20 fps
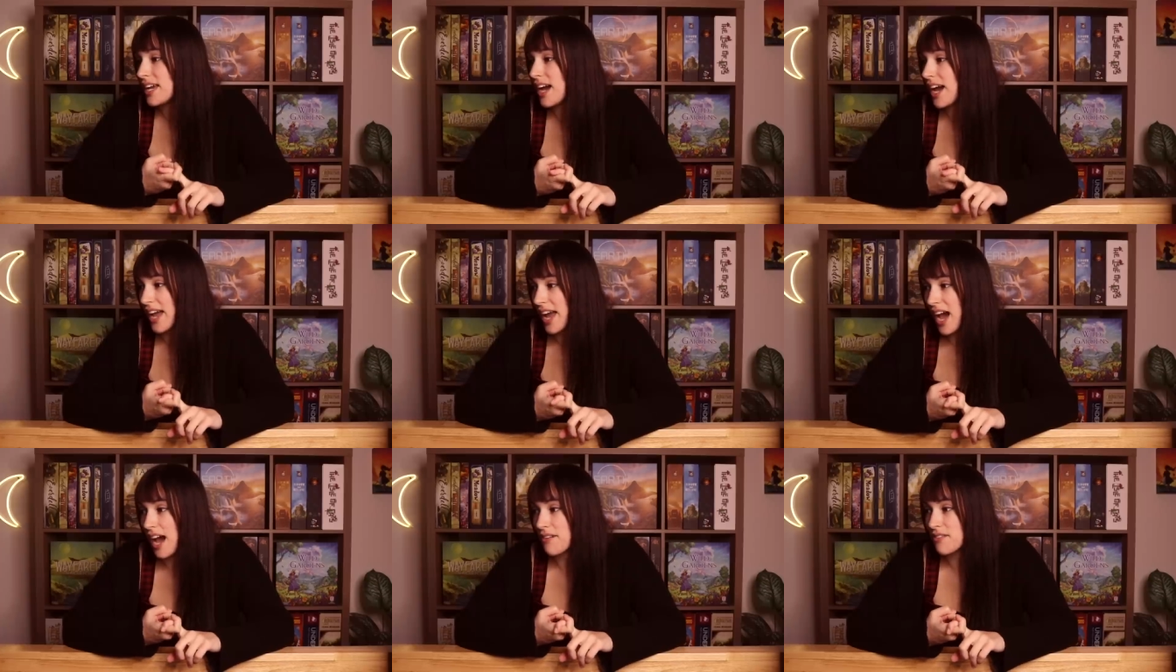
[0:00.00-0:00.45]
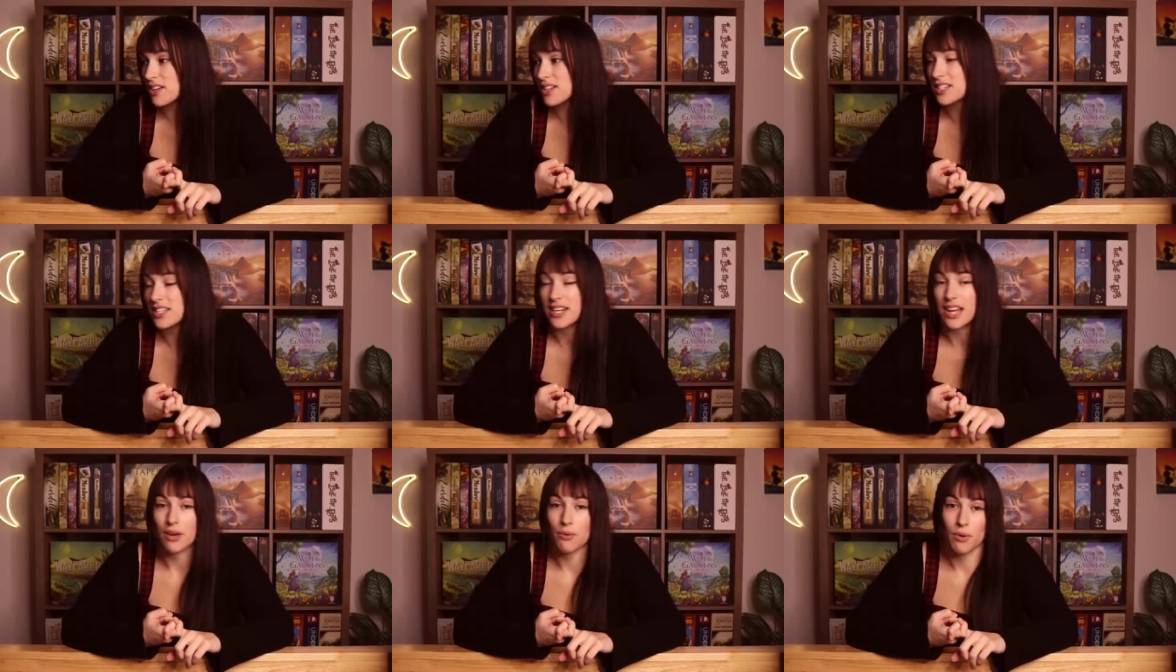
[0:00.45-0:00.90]
I have
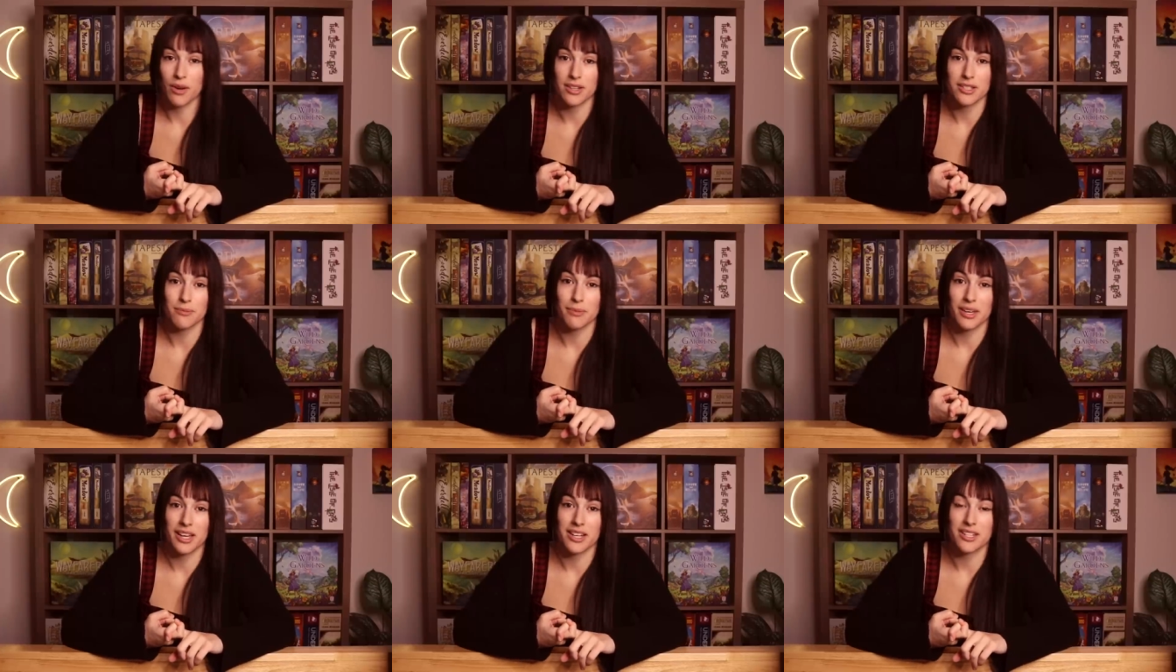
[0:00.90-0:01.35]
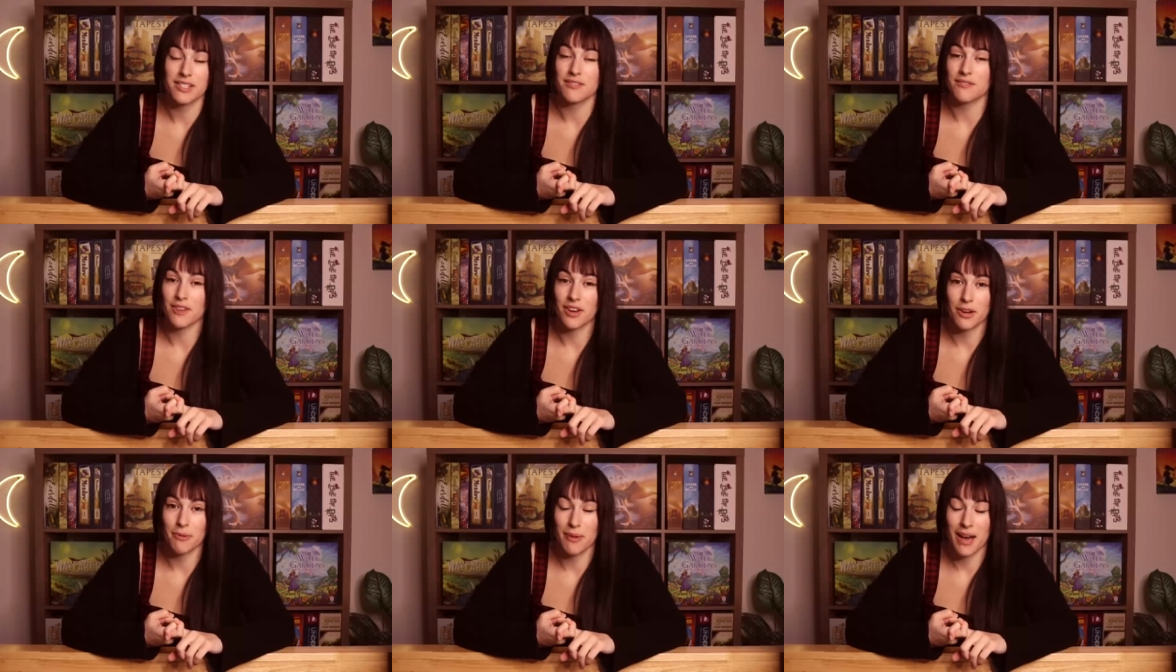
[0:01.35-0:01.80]
it and I want to play it
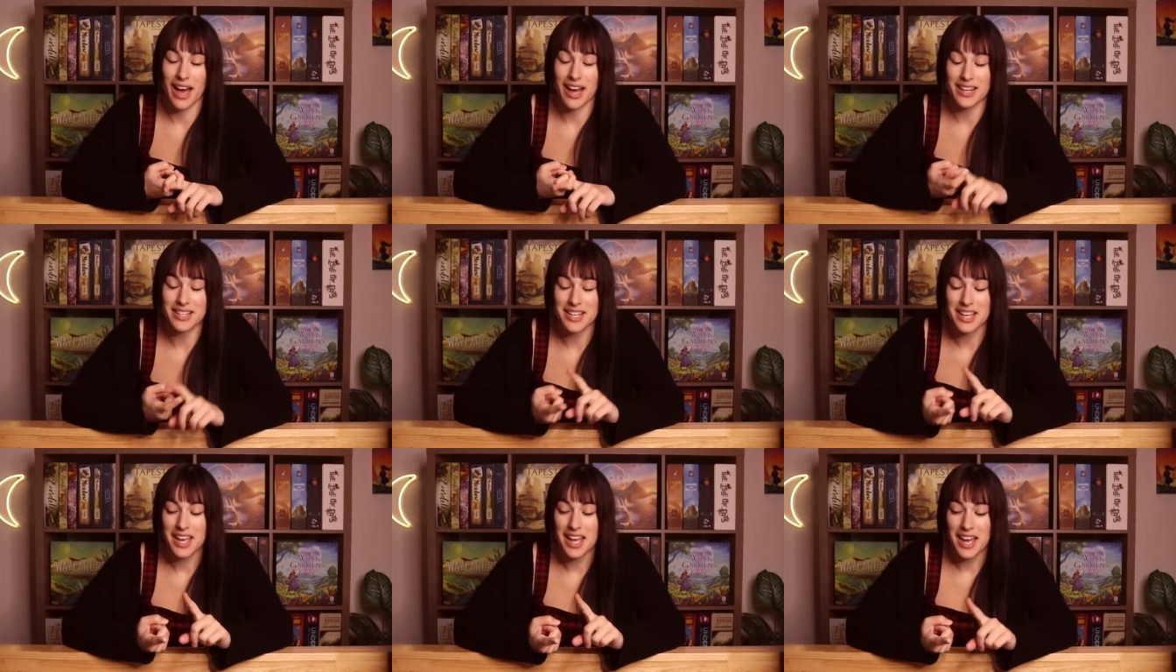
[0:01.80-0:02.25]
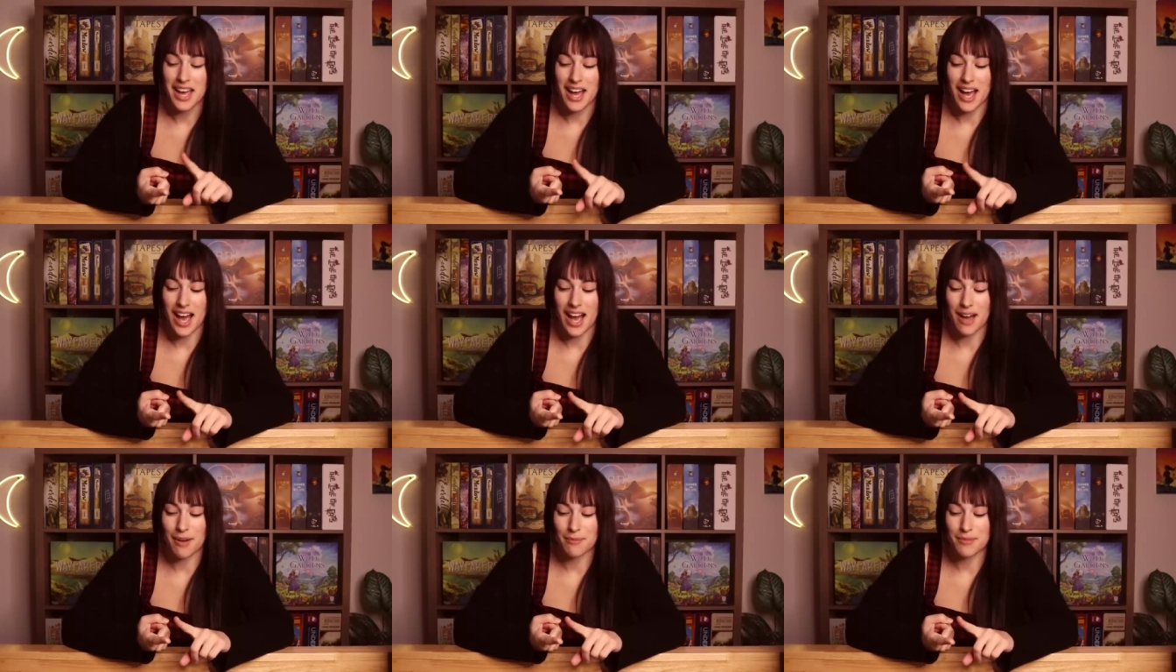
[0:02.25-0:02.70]
very bad.
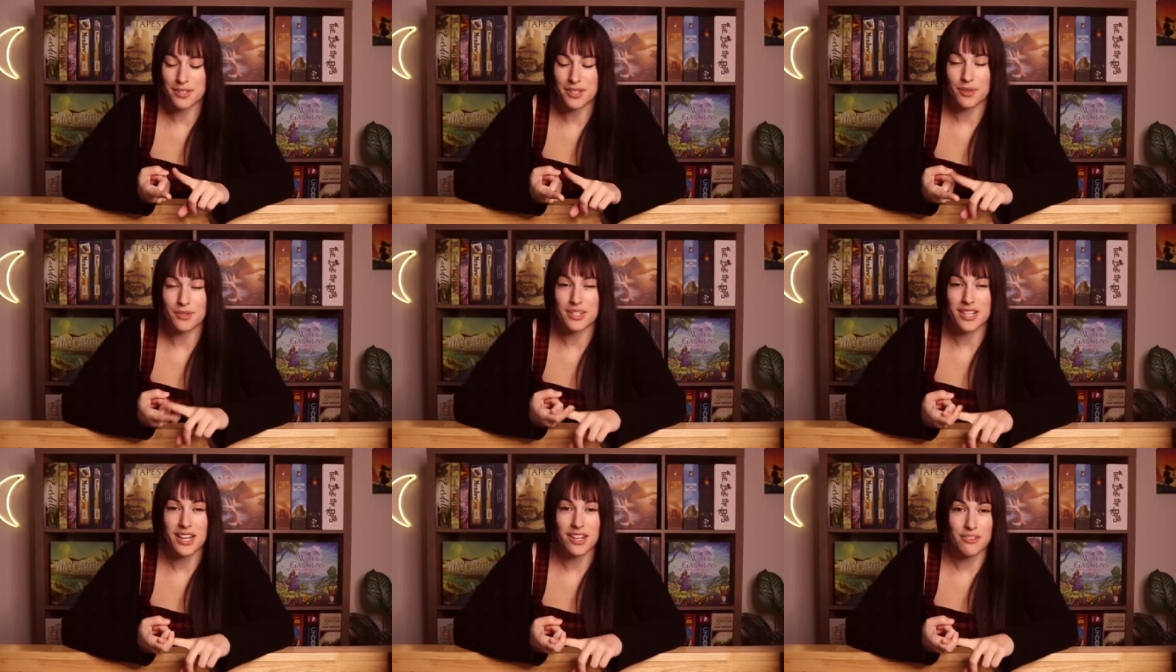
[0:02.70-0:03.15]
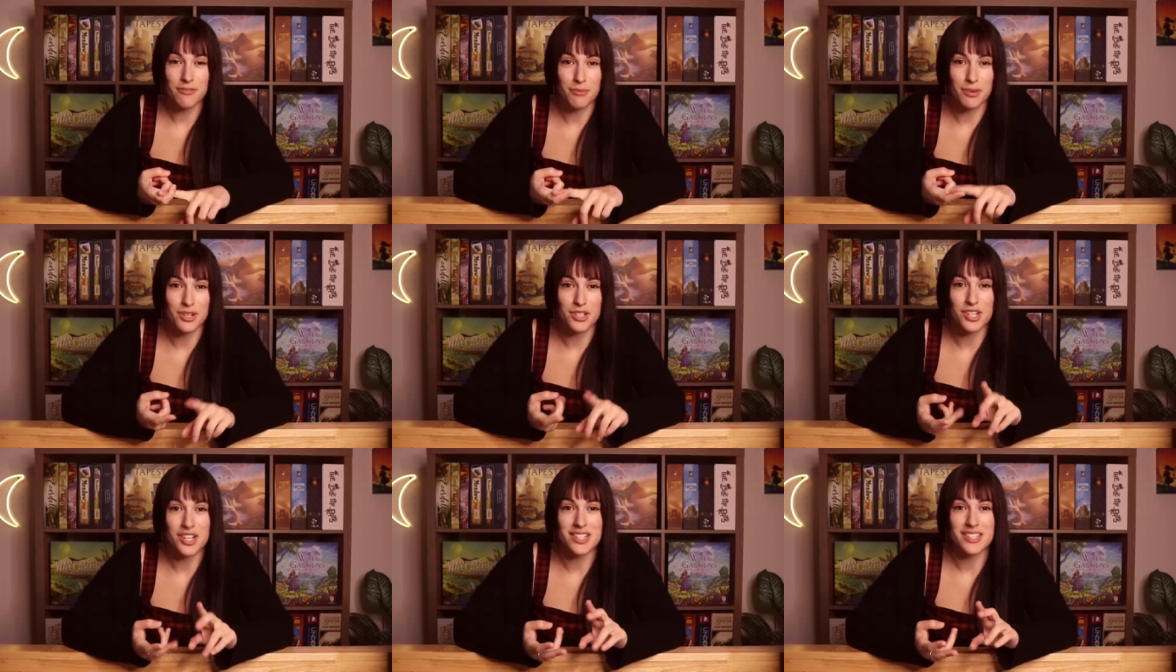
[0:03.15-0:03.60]
Um, so Dale of
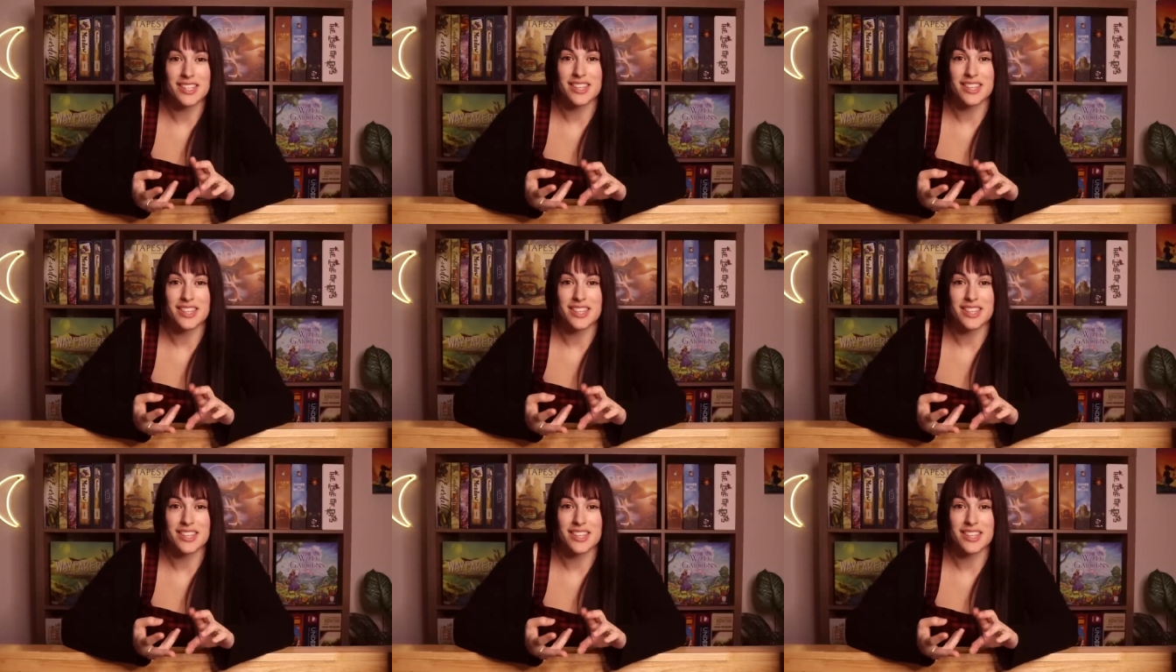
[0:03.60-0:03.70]
Merchants,